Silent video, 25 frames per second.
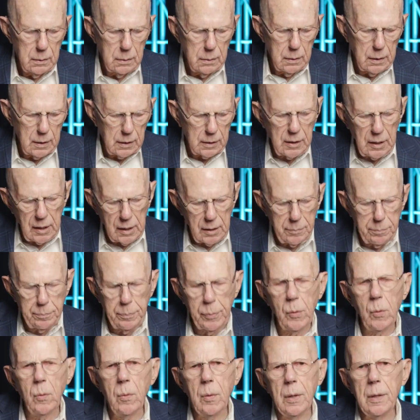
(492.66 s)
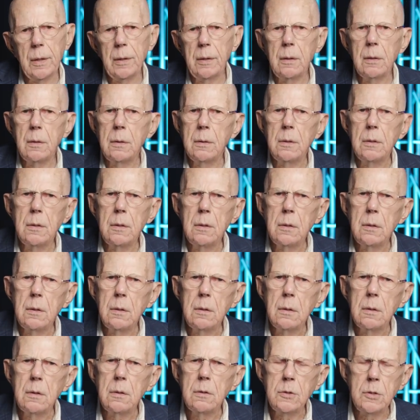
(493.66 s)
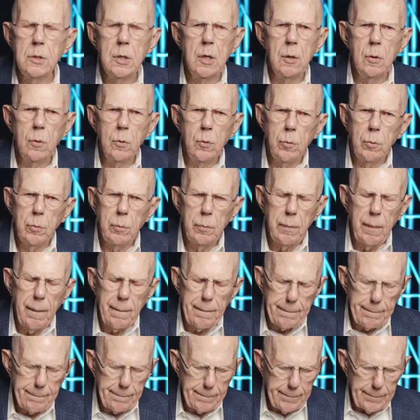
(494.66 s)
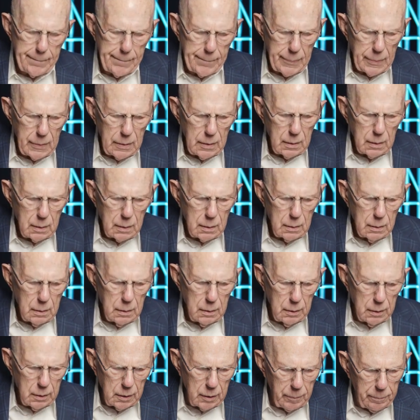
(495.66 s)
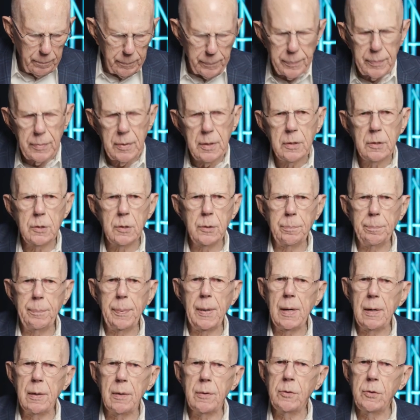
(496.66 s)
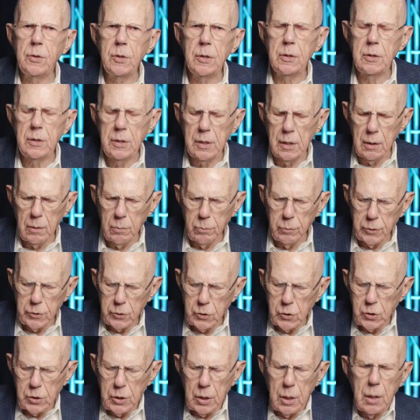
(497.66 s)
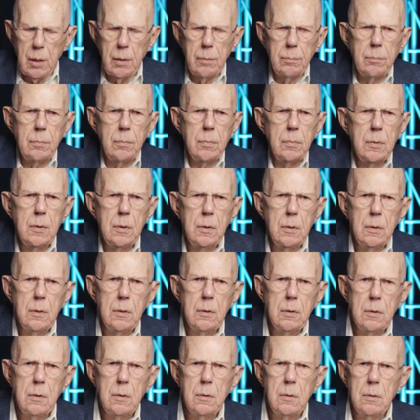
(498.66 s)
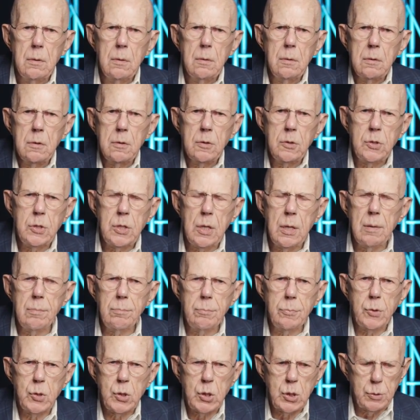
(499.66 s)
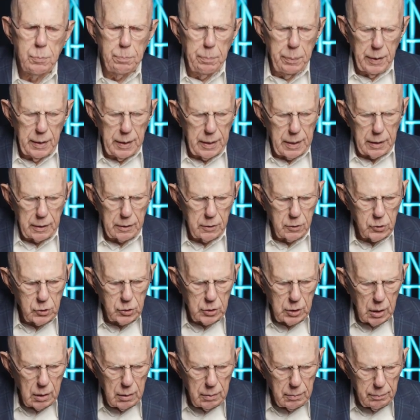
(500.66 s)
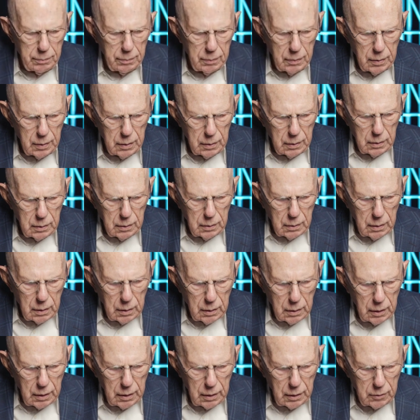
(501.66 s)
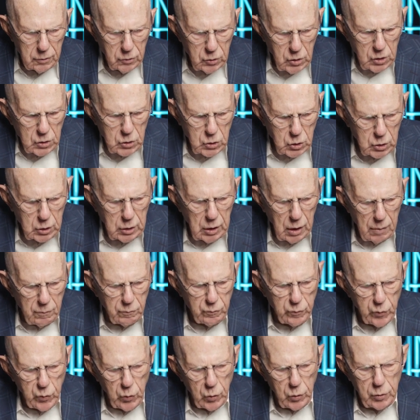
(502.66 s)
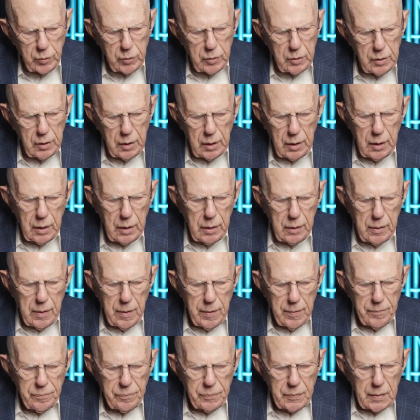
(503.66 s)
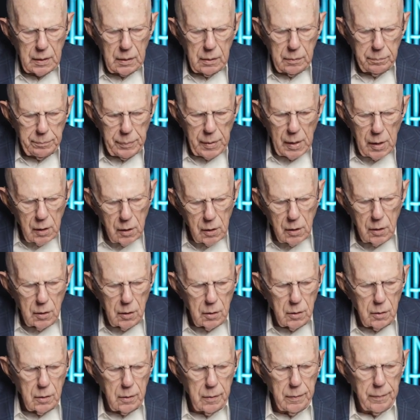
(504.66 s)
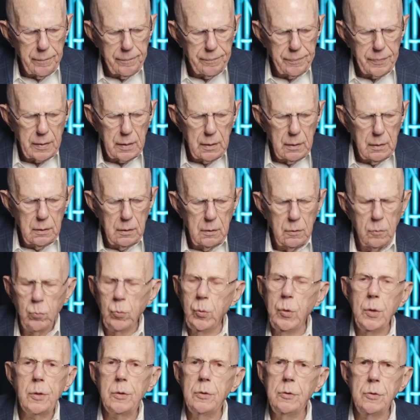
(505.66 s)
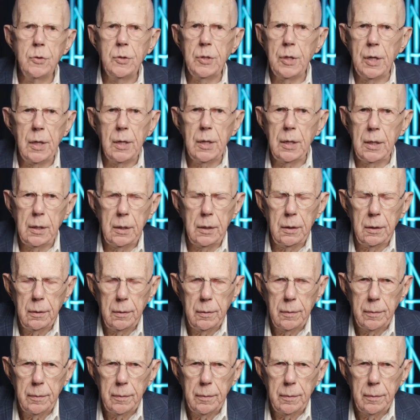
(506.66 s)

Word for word: at that point. So it is apparent that there was some, some split, some uh, discomfort, and Paul wouldn't take